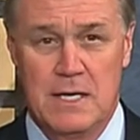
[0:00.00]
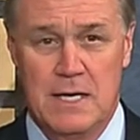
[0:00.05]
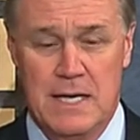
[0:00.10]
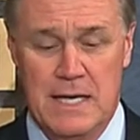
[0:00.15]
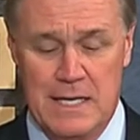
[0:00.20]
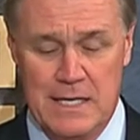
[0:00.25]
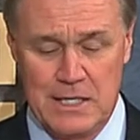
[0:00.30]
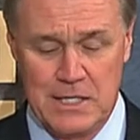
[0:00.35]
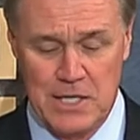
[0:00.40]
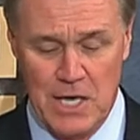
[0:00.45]

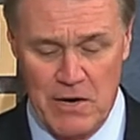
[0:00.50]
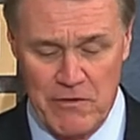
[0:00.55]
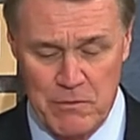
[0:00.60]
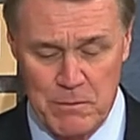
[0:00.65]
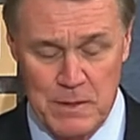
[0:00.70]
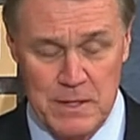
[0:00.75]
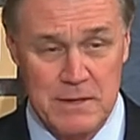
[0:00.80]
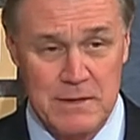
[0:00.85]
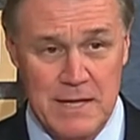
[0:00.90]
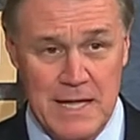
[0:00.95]
and a
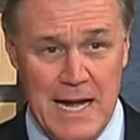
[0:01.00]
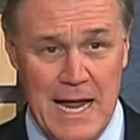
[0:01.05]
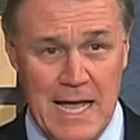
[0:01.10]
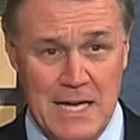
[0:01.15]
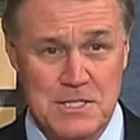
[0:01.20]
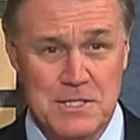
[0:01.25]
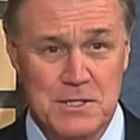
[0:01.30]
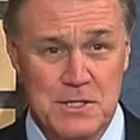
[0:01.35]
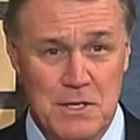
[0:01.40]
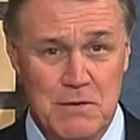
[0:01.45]
government that
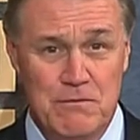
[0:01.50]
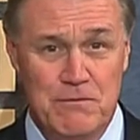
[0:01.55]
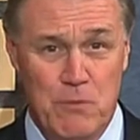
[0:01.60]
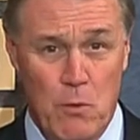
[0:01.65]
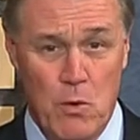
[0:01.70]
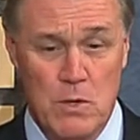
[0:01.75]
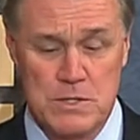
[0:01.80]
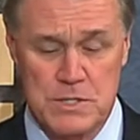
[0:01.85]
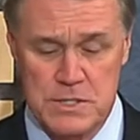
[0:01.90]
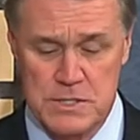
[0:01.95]
actually
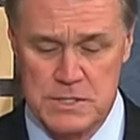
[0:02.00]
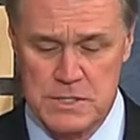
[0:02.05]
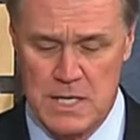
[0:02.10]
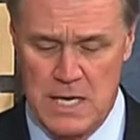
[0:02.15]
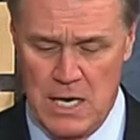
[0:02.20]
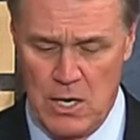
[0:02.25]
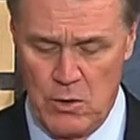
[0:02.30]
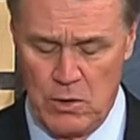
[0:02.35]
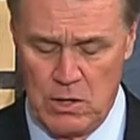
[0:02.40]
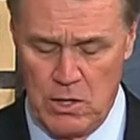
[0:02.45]
enforces
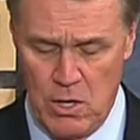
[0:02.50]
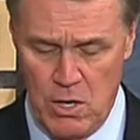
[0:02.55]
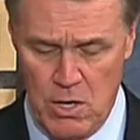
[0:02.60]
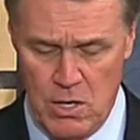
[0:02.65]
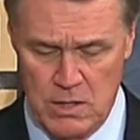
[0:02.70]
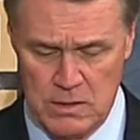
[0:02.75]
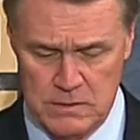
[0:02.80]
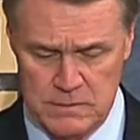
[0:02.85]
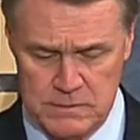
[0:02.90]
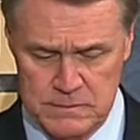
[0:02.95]
our
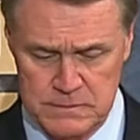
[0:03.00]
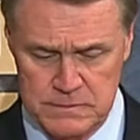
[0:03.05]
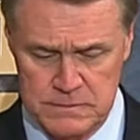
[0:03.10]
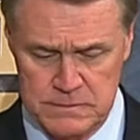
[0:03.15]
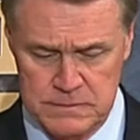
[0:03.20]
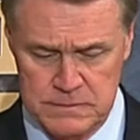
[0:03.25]
law.